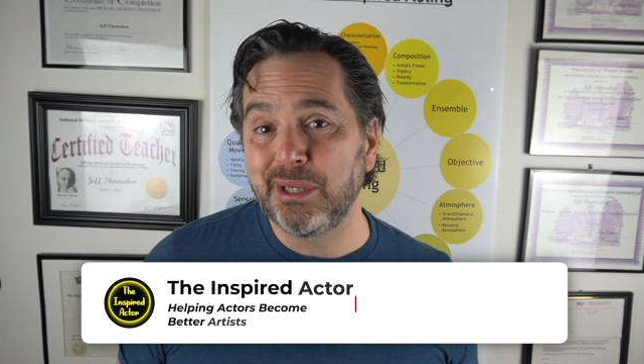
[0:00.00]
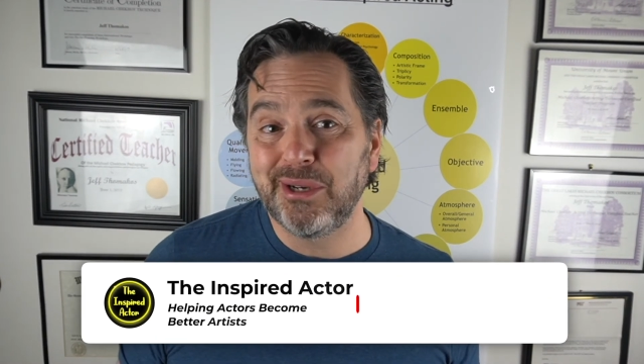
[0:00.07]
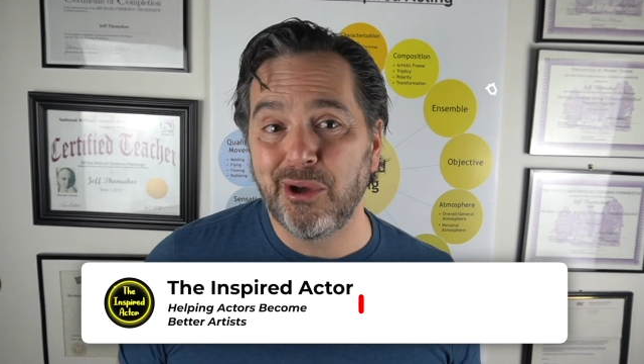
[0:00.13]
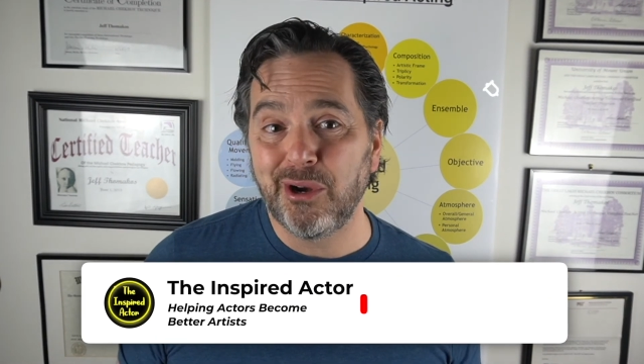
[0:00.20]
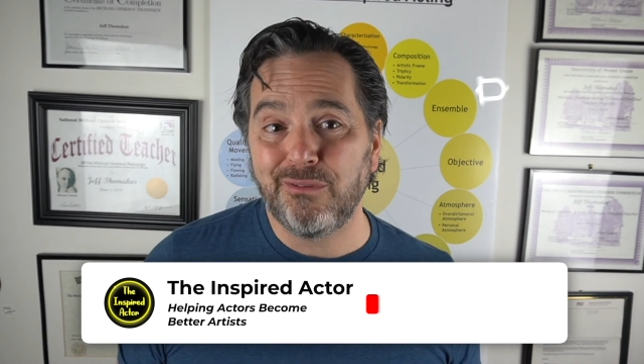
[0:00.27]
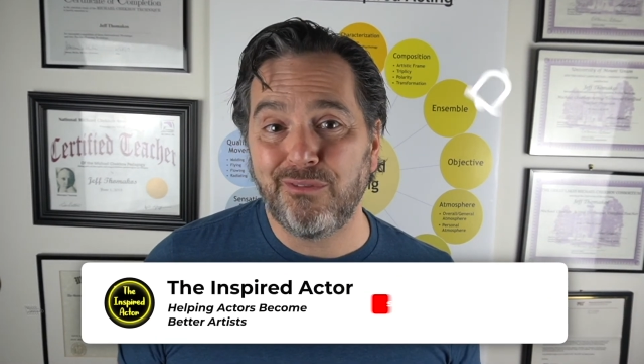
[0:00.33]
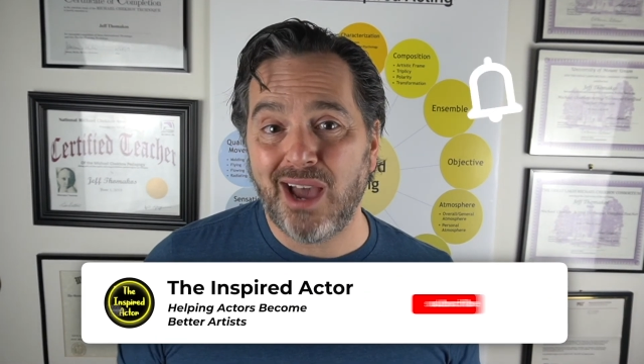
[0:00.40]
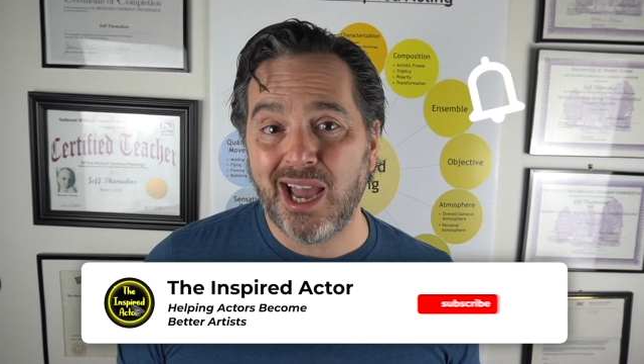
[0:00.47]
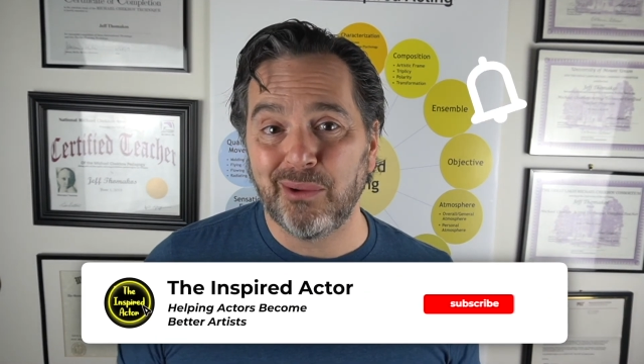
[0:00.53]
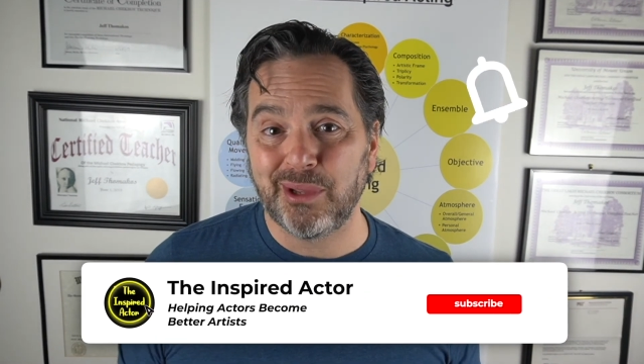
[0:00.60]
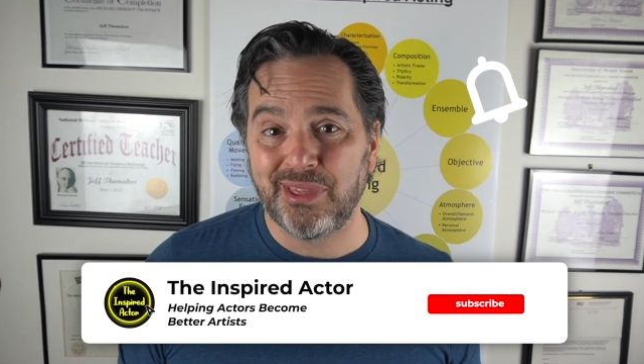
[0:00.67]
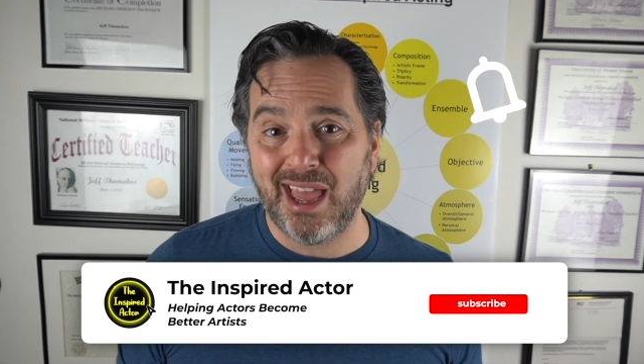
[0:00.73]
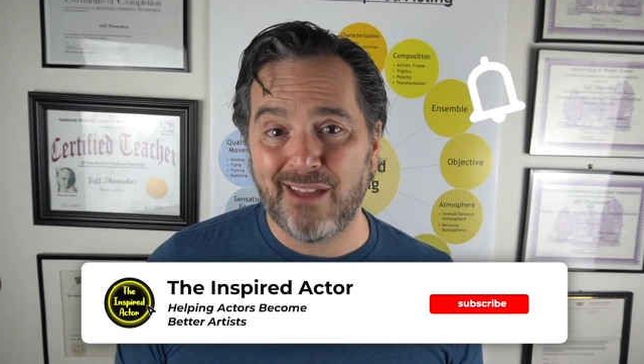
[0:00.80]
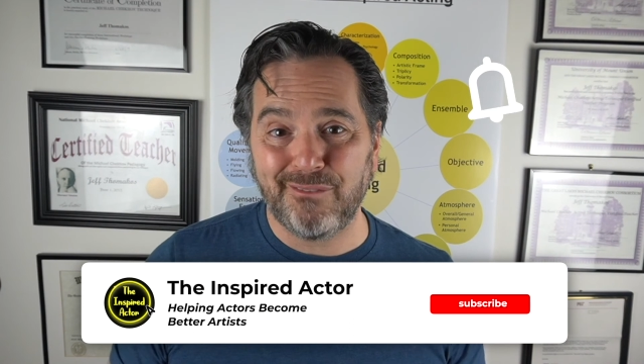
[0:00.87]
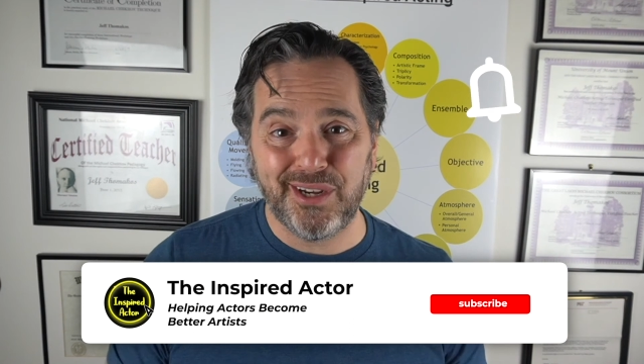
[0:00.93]
notified
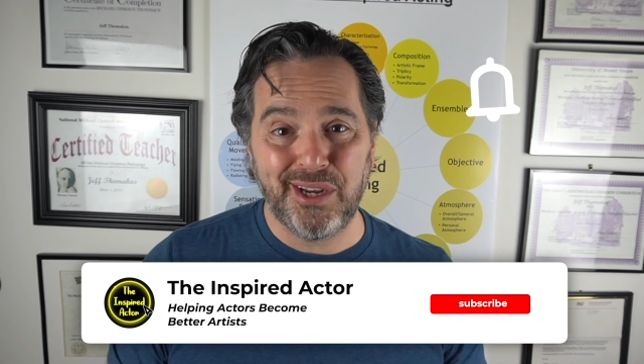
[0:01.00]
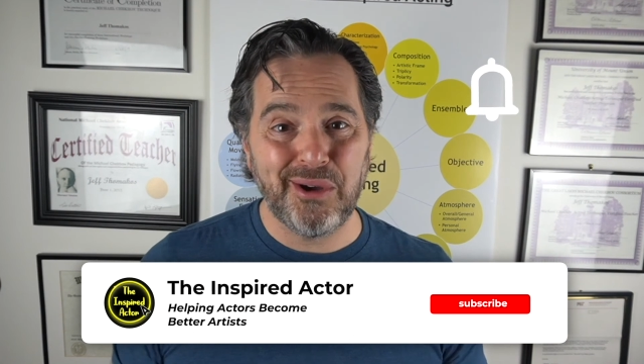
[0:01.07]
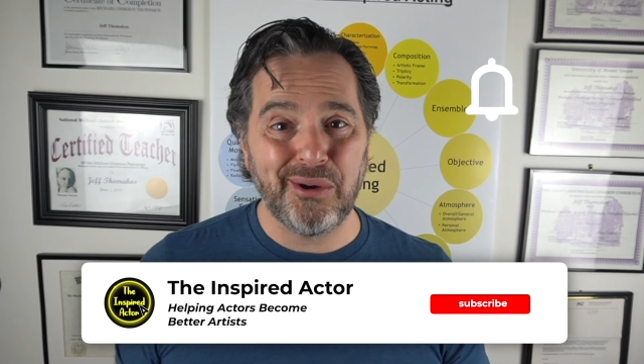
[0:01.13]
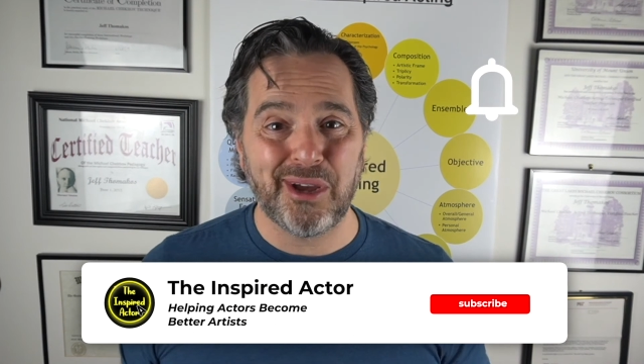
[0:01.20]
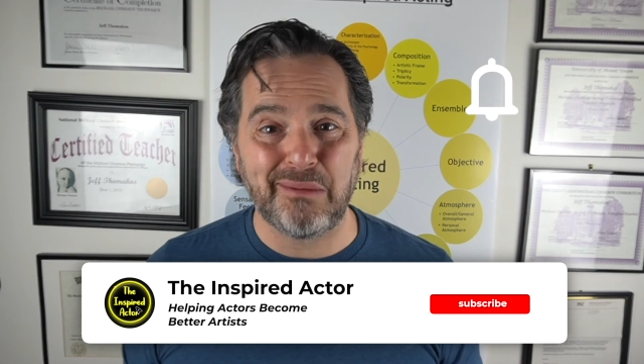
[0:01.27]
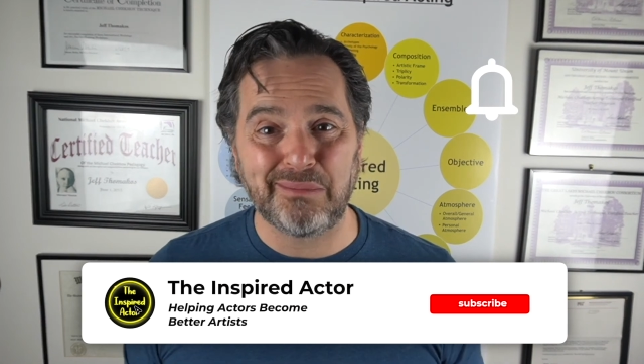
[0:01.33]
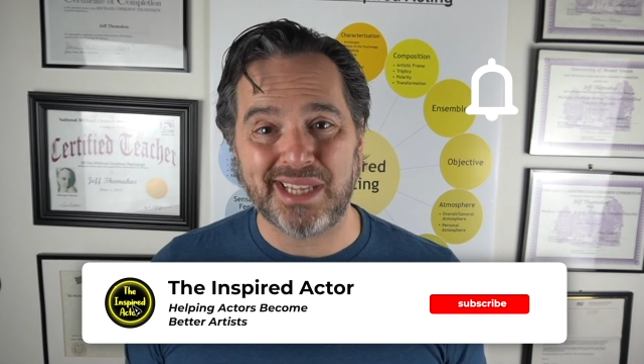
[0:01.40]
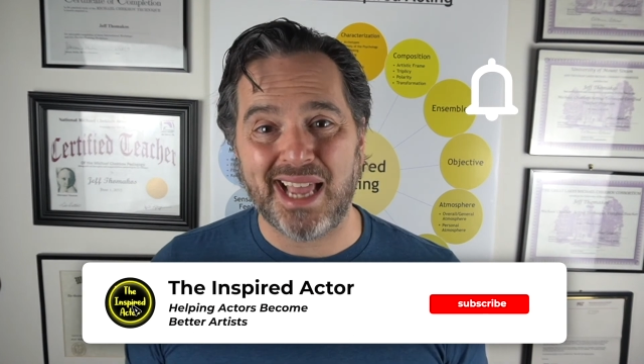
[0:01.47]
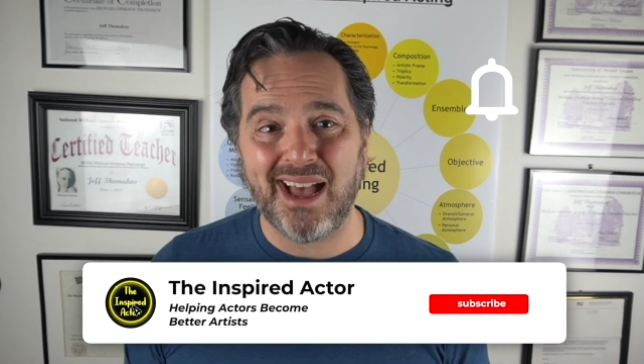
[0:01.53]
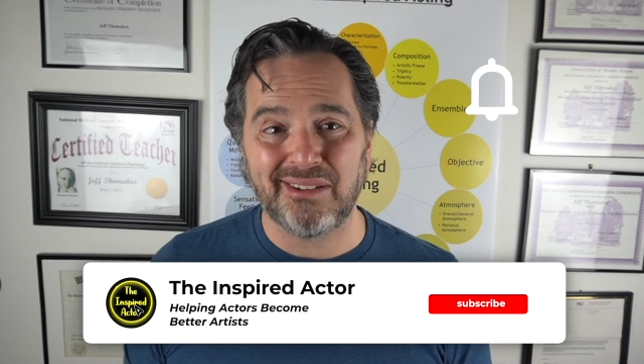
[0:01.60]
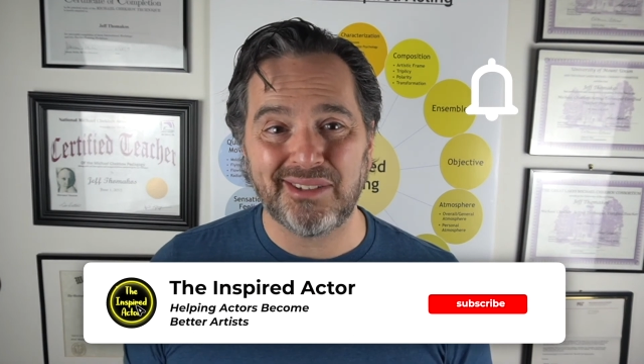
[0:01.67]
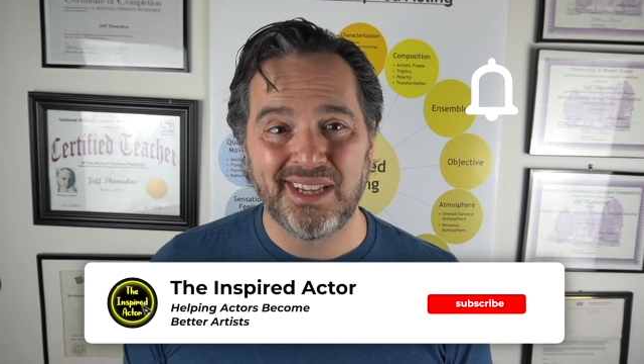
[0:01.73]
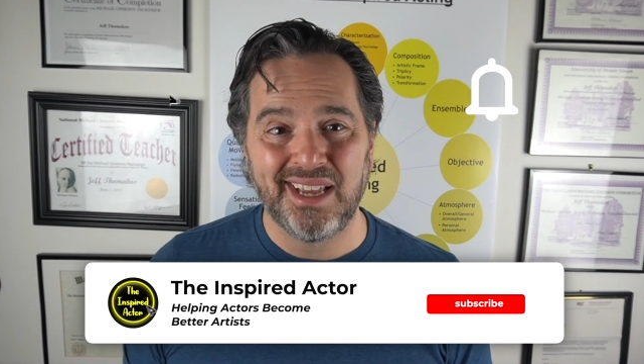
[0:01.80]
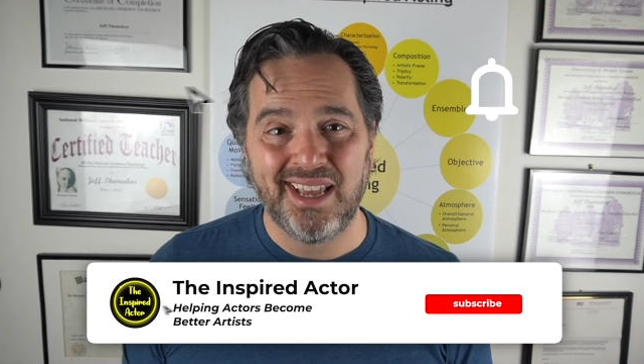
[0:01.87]
when that video comes out,